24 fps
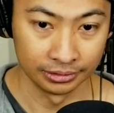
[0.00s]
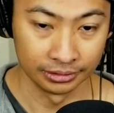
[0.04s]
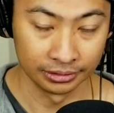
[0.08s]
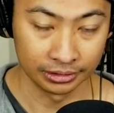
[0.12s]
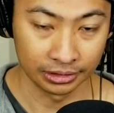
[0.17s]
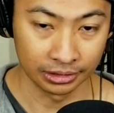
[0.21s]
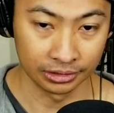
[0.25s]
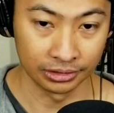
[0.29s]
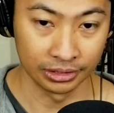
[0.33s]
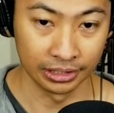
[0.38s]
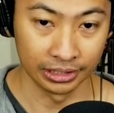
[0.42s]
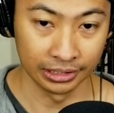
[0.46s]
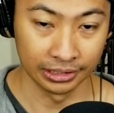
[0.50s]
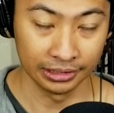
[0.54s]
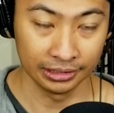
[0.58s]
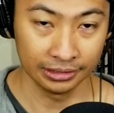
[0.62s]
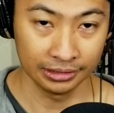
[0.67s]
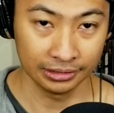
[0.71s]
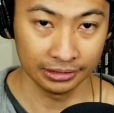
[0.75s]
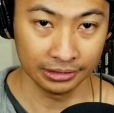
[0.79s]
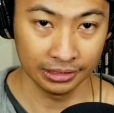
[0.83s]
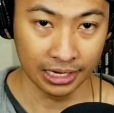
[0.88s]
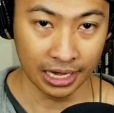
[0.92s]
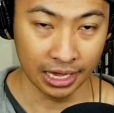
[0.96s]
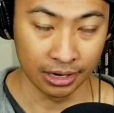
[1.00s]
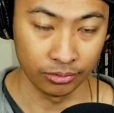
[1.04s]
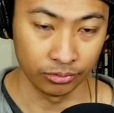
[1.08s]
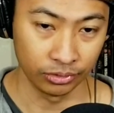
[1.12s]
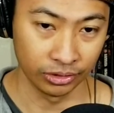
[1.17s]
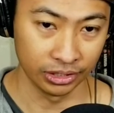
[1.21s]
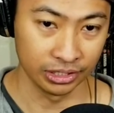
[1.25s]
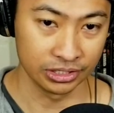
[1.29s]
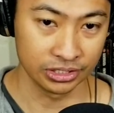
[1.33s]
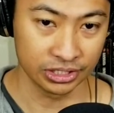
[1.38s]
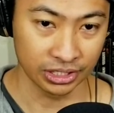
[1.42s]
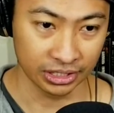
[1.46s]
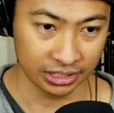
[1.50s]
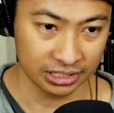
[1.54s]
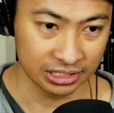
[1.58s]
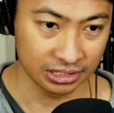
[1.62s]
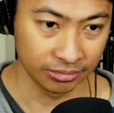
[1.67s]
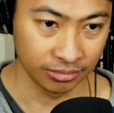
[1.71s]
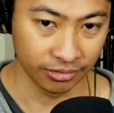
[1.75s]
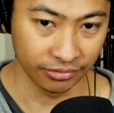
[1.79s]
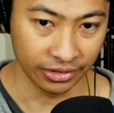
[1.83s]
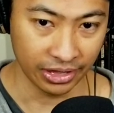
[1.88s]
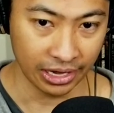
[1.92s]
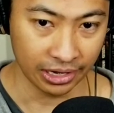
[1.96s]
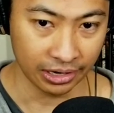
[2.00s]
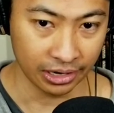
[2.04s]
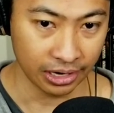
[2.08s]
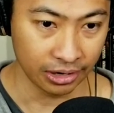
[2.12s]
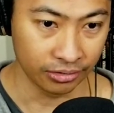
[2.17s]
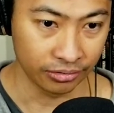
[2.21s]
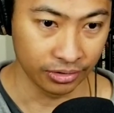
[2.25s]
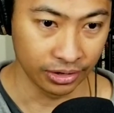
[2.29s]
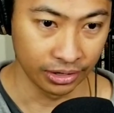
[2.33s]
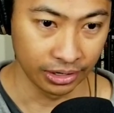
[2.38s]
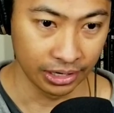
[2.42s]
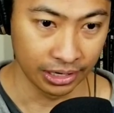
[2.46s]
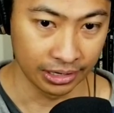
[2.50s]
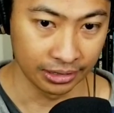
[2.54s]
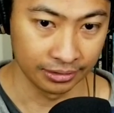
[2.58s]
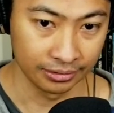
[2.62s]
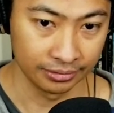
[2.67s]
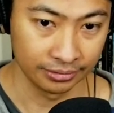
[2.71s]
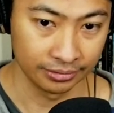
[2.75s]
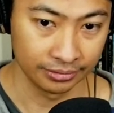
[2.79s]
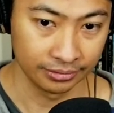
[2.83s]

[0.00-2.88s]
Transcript: All right. And we're going to check some of that out right now.